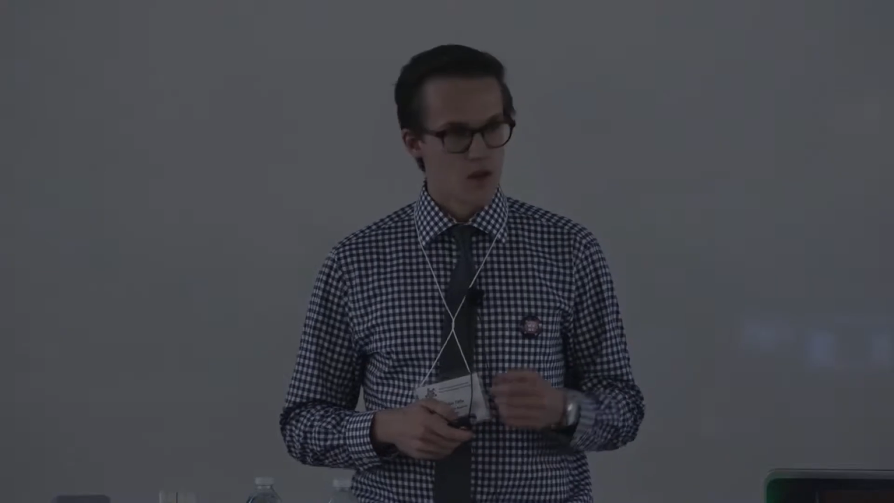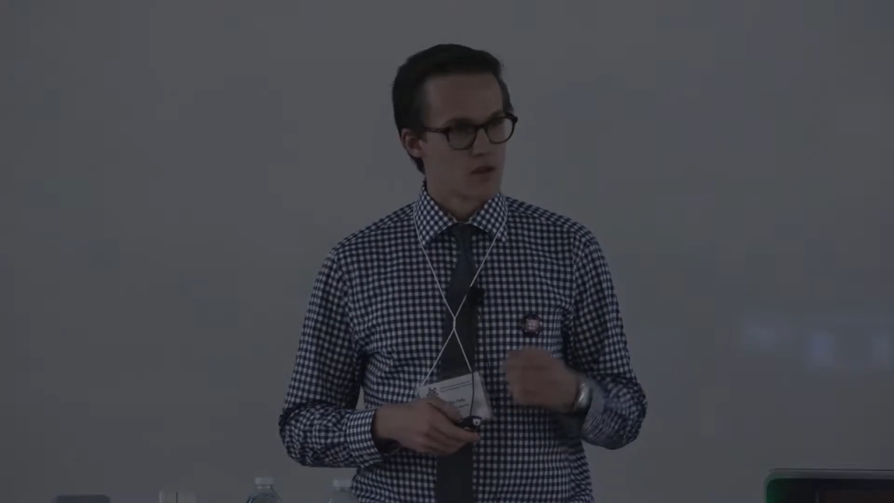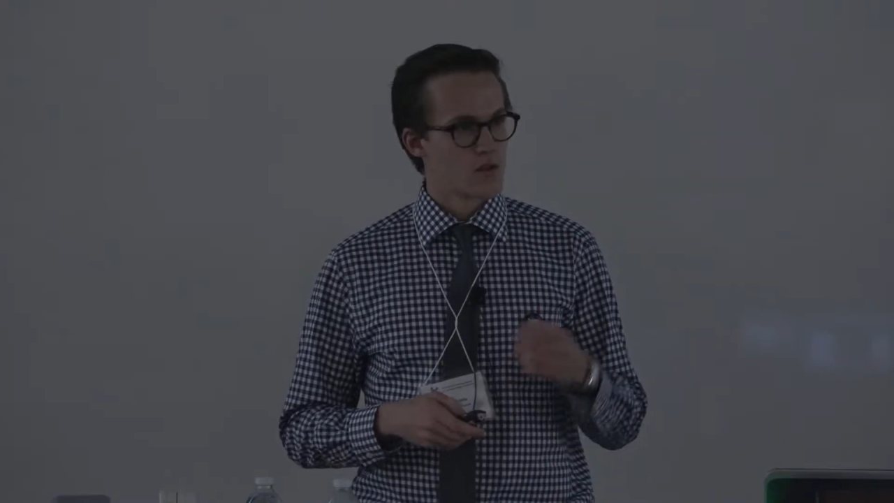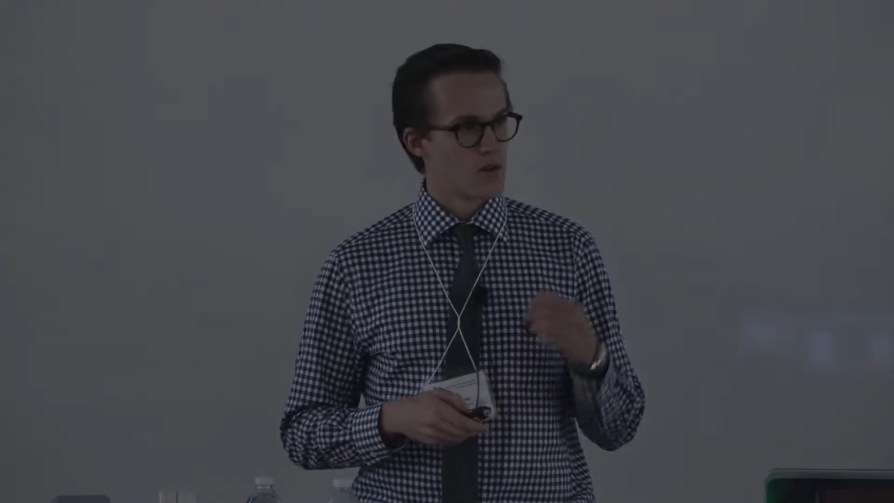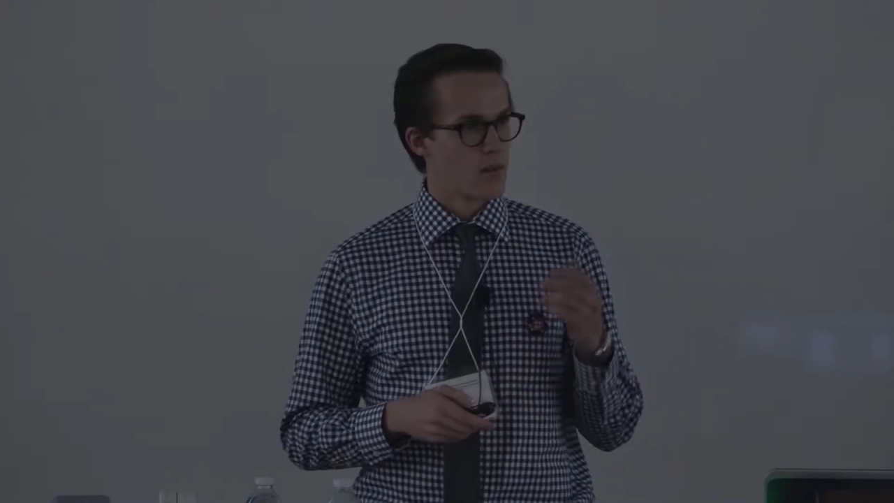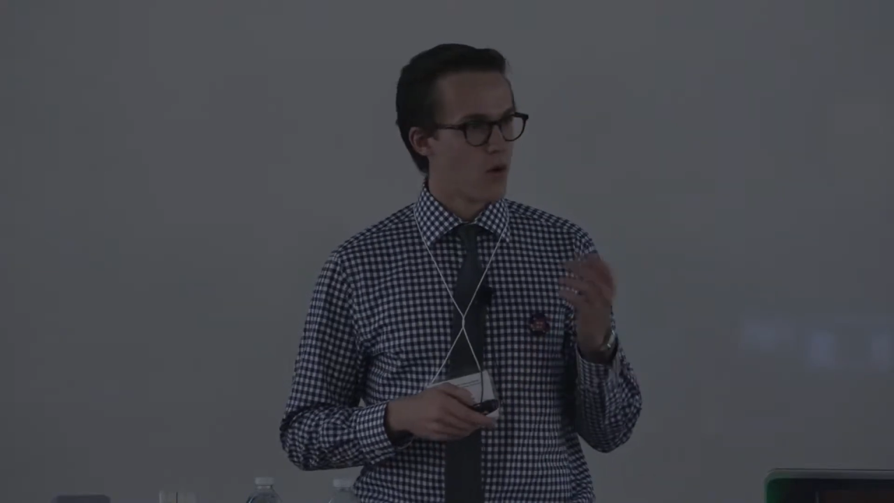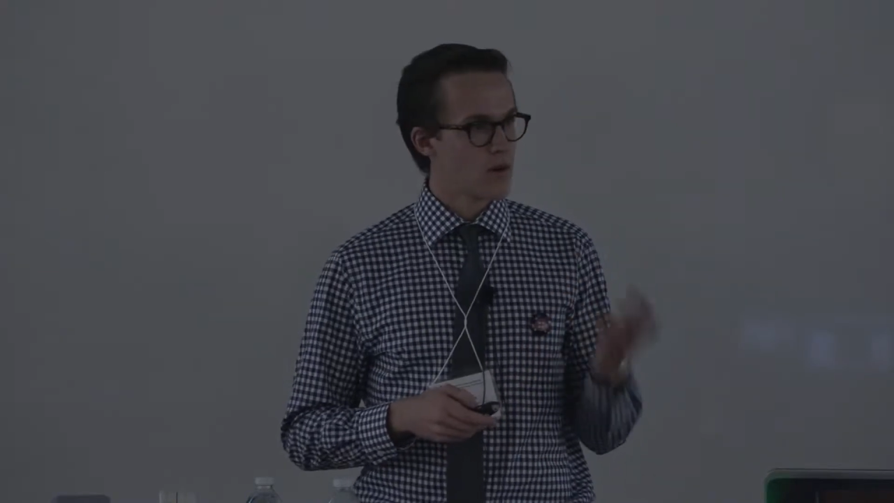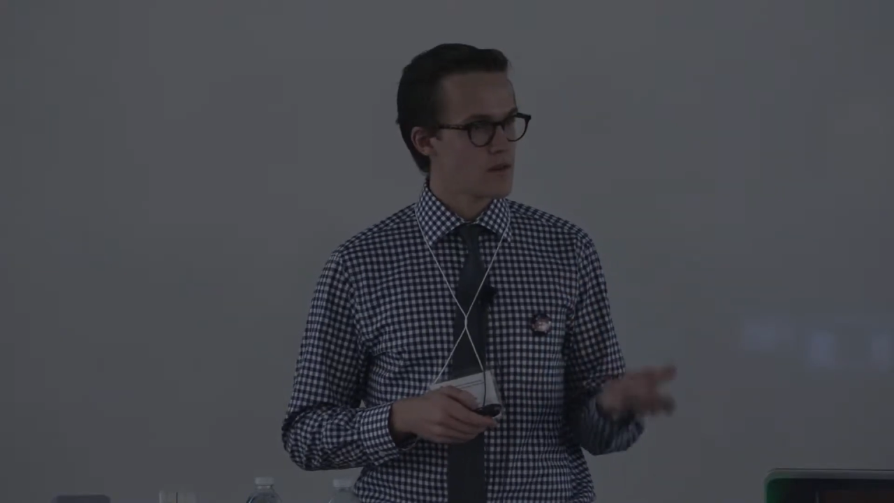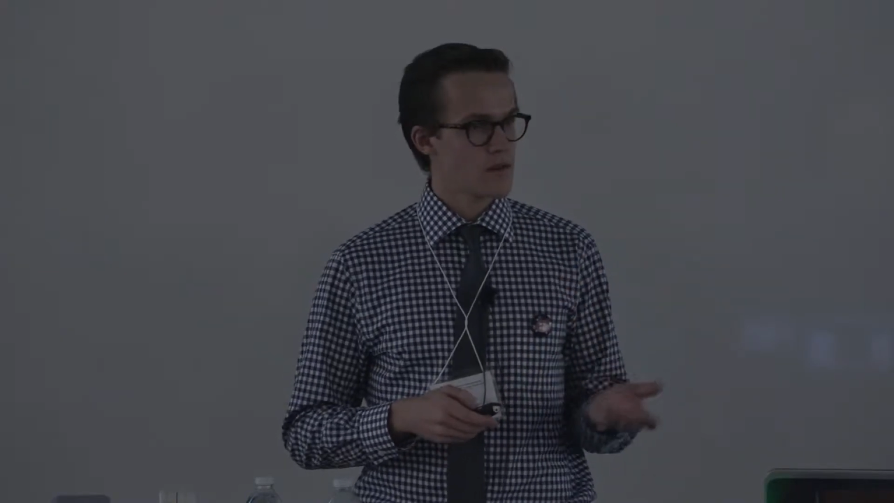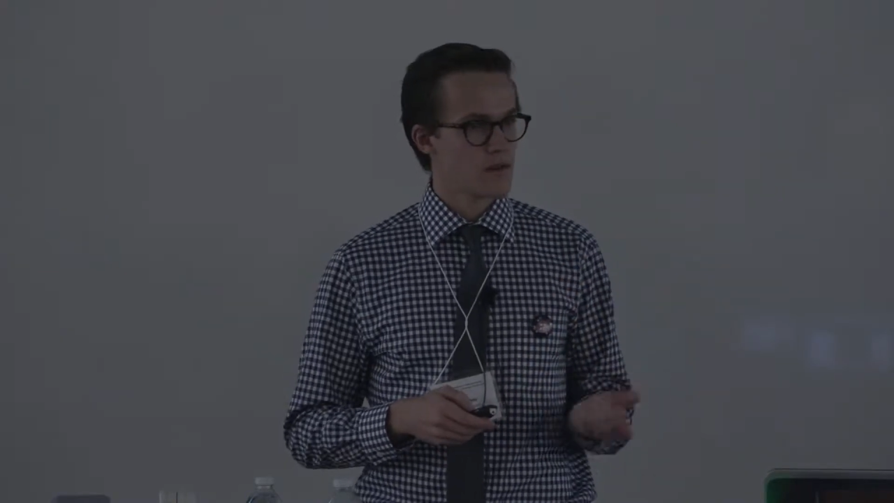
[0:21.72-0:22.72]
So an
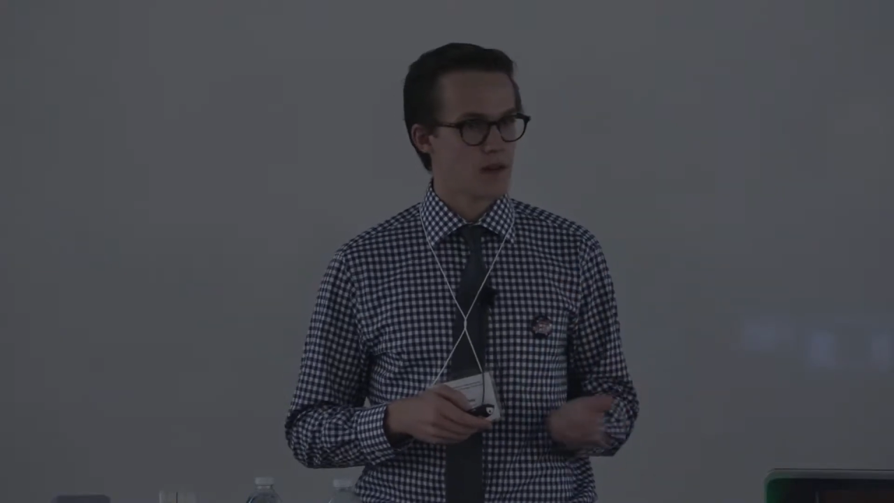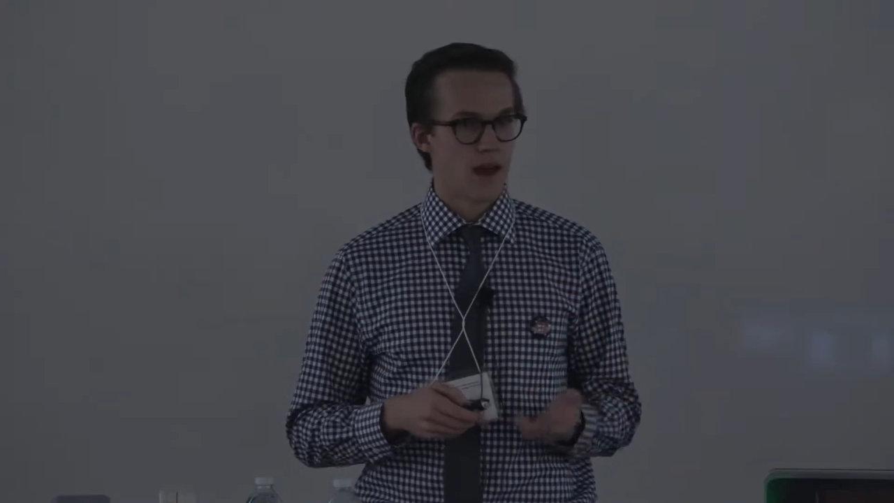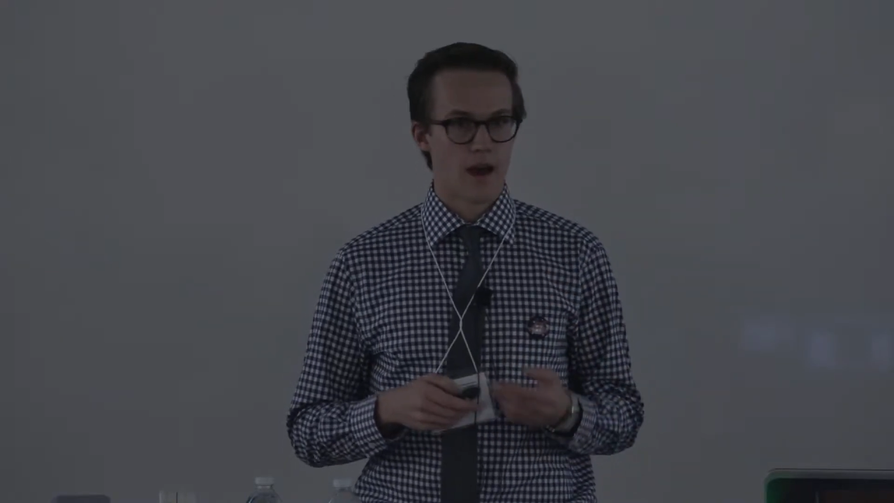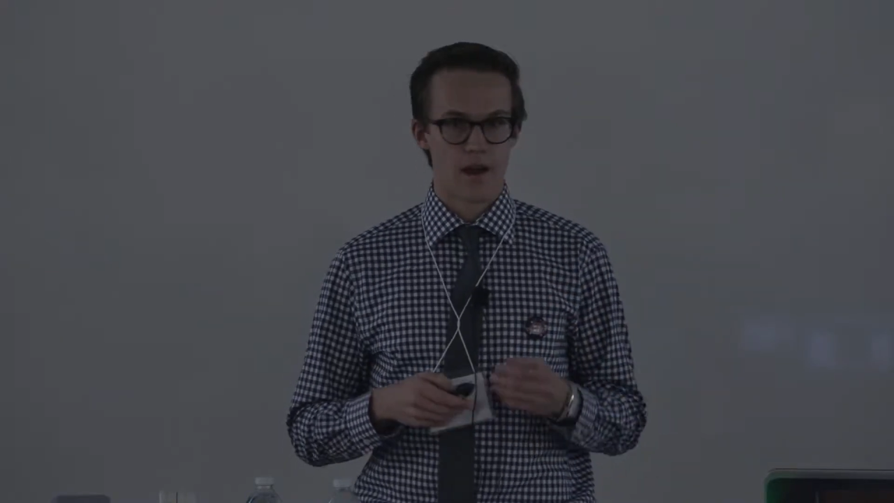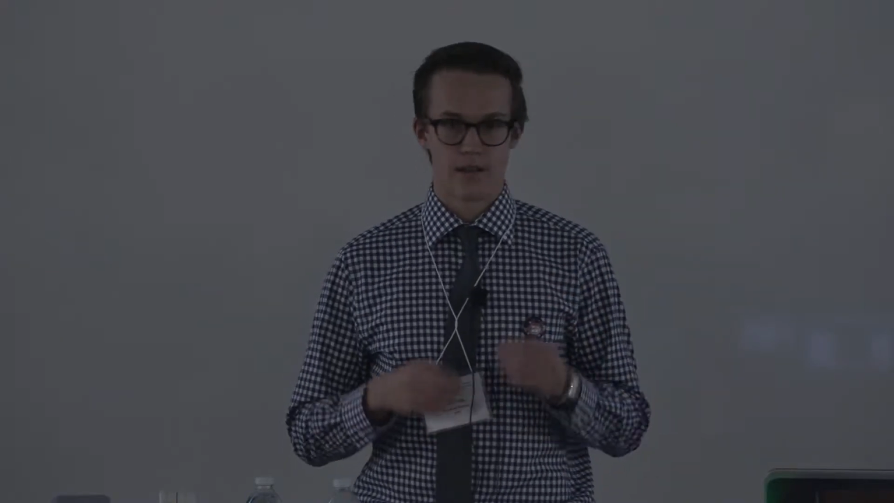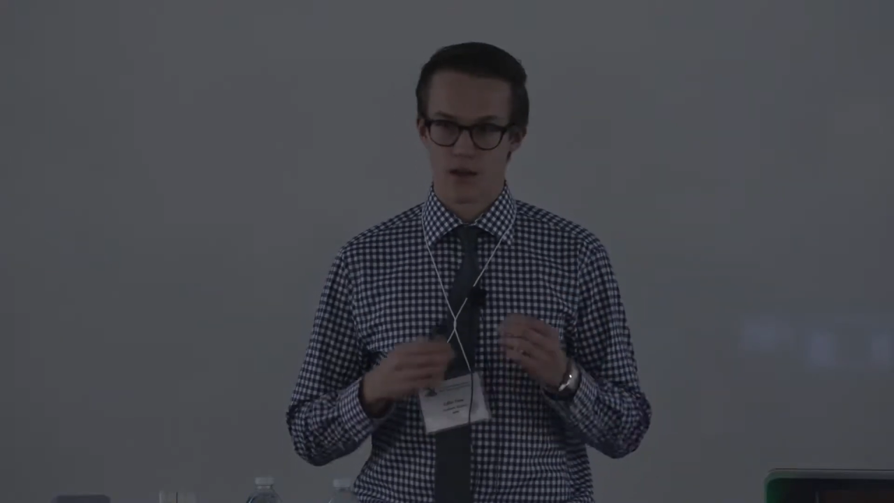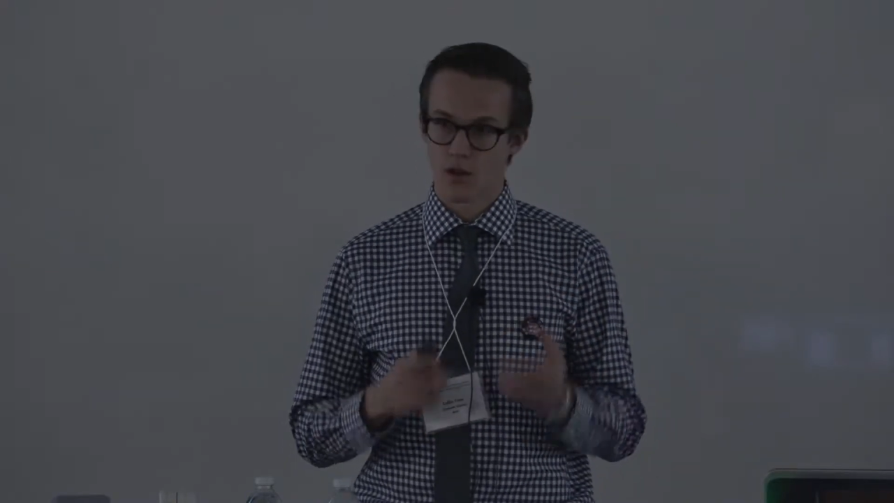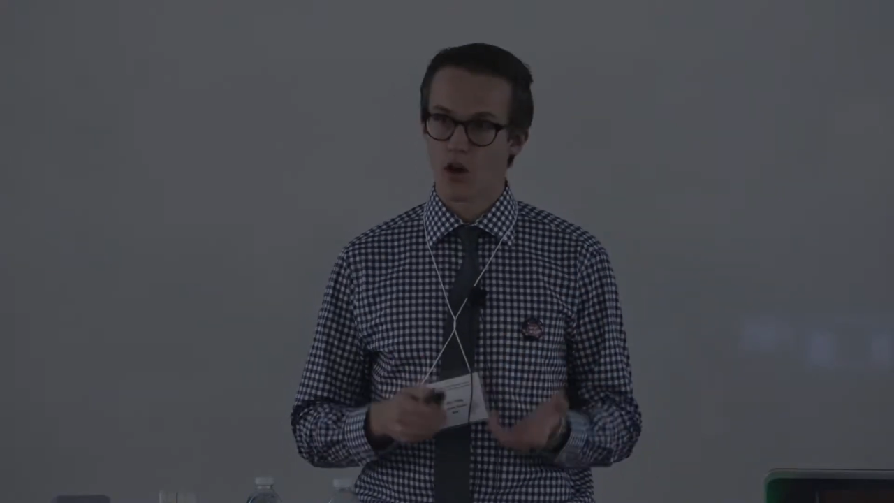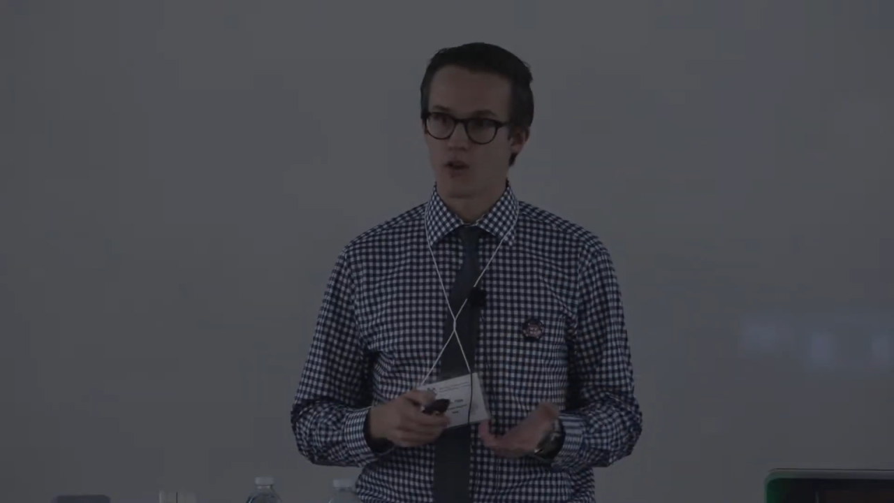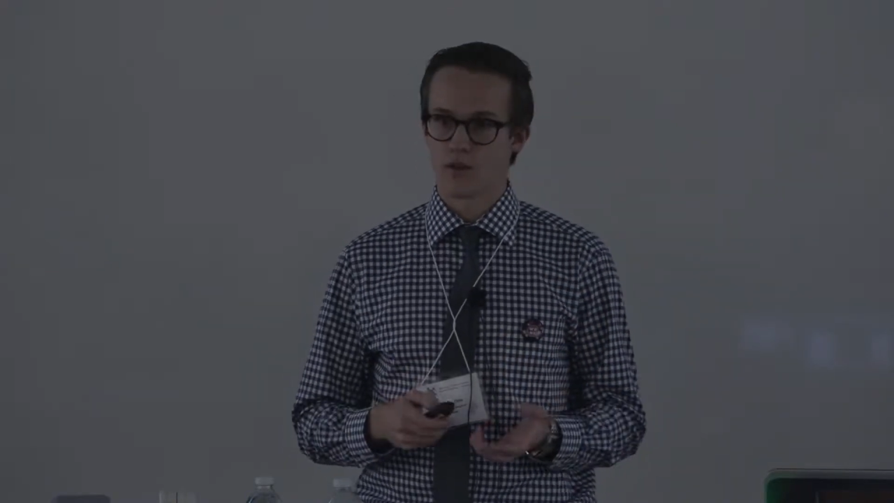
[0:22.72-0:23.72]
important
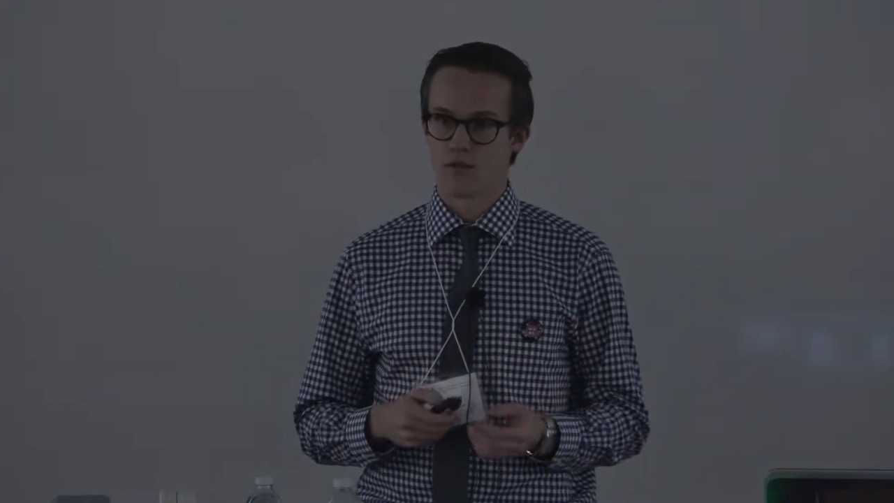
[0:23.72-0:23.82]
technology